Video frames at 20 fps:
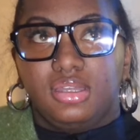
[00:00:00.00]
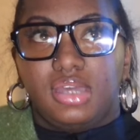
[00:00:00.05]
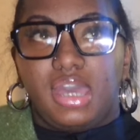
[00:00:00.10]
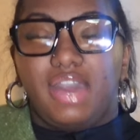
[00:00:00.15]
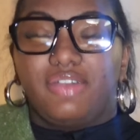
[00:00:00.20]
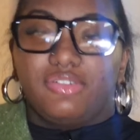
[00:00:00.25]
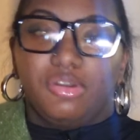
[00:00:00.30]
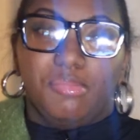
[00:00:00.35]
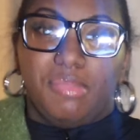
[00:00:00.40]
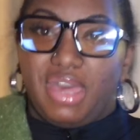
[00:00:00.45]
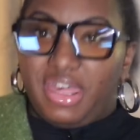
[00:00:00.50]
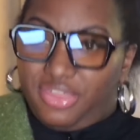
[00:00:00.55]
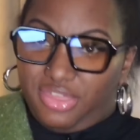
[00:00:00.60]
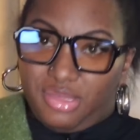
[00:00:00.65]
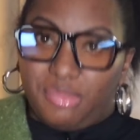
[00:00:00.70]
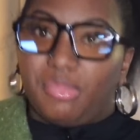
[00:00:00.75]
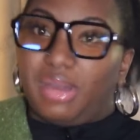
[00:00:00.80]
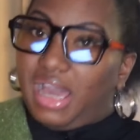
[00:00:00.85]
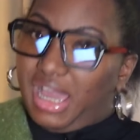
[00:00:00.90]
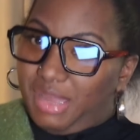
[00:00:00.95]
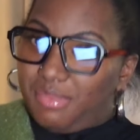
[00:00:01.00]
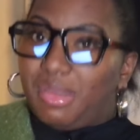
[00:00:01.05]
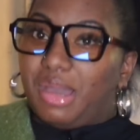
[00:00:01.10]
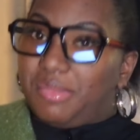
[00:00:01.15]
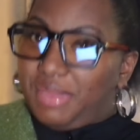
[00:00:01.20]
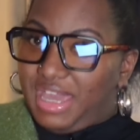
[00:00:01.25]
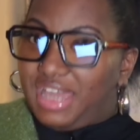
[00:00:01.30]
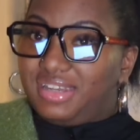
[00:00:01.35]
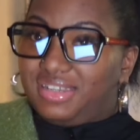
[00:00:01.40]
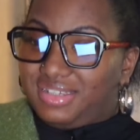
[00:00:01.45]
have a method behind my
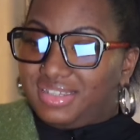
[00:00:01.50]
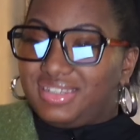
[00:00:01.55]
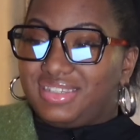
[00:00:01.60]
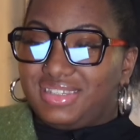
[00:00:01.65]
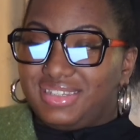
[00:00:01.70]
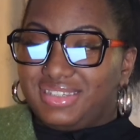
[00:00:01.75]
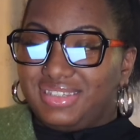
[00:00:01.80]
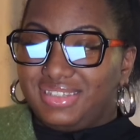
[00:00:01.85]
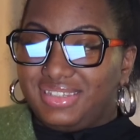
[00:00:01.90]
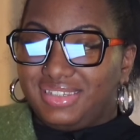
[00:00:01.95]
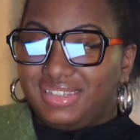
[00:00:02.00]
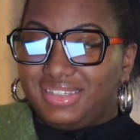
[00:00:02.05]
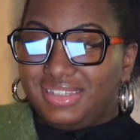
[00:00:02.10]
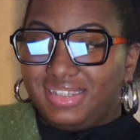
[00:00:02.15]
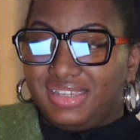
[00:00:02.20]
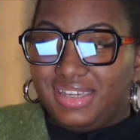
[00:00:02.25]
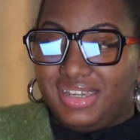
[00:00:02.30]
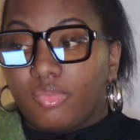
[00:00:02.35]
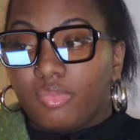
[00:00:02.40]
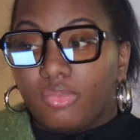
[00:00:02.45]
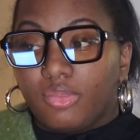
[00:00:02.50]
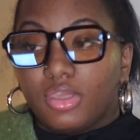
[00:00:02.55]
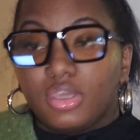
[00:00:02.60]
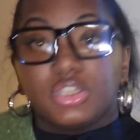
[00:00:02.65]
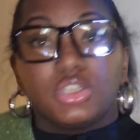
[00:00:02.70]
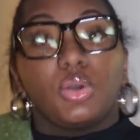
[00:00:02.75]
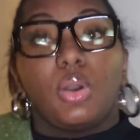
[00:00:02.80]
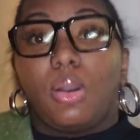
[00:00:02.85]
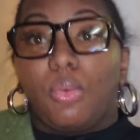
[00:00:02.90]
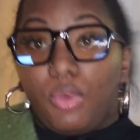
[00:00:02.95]
madness.
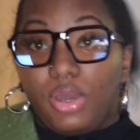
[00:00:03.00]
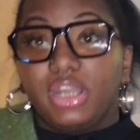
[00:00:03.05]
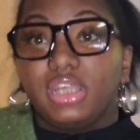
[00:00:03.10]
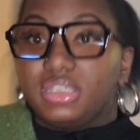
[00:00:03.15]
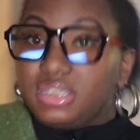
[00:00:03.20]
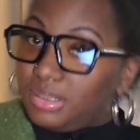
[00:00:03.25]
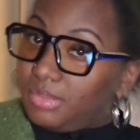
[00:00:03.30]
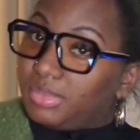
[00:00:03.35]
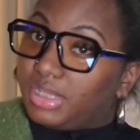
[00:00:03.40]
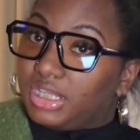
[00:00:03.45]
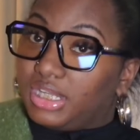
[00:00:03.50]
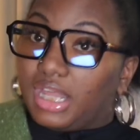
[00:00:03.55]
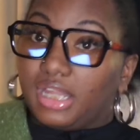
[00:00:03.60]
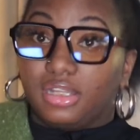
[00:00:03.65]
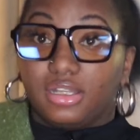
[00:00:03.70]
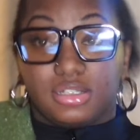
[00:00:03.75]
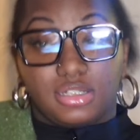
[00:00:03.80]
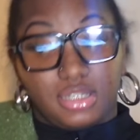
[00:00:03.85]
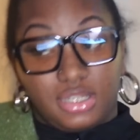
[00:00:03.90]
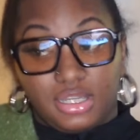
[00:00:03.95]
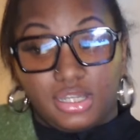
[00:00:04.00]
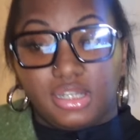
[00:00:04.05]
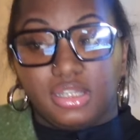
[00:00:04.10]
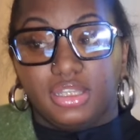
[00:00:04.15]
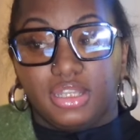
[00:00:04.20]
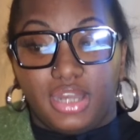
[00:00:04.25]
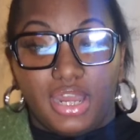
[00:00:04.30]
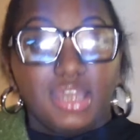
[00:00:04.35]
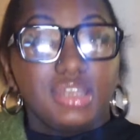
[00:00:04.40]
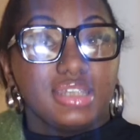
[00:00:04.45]
So I wanted something that looked good in
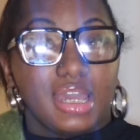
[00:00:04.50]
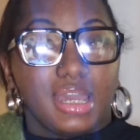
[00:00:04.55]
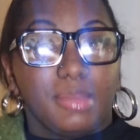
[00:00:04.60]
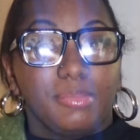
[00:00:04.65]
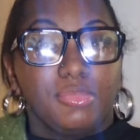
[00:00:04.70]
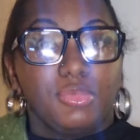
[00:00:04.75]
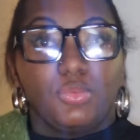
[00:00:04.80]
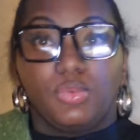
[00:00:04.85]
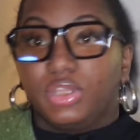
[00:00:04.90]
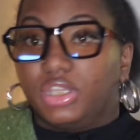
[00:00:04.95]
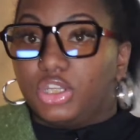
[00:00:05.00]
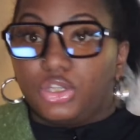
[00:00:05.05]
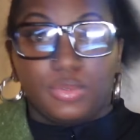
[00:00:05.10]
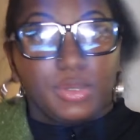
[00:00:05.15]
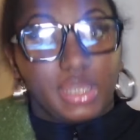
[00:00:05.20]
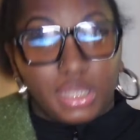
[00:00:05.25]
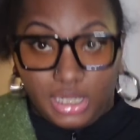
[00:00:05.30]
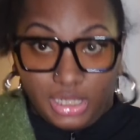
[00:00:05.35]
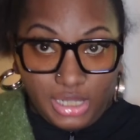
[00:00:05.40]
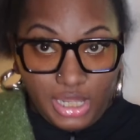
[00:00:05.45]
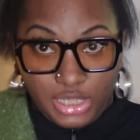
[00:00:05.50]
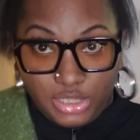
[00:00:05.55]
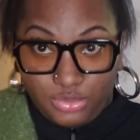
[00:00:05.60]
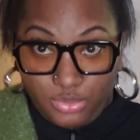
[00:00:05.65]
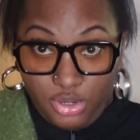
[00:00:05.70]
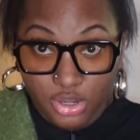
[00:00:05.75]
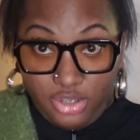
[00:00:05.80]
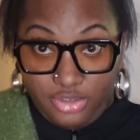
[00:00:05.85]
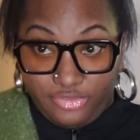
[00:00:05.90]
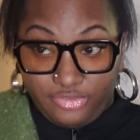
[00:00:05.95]
the daytime when the twinkling lights
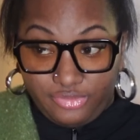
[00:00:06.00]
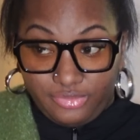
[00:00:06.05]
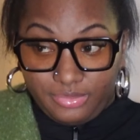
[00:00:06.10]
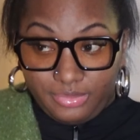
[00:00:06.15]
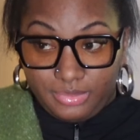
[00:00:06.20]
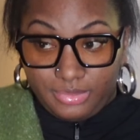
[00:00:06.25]
were off.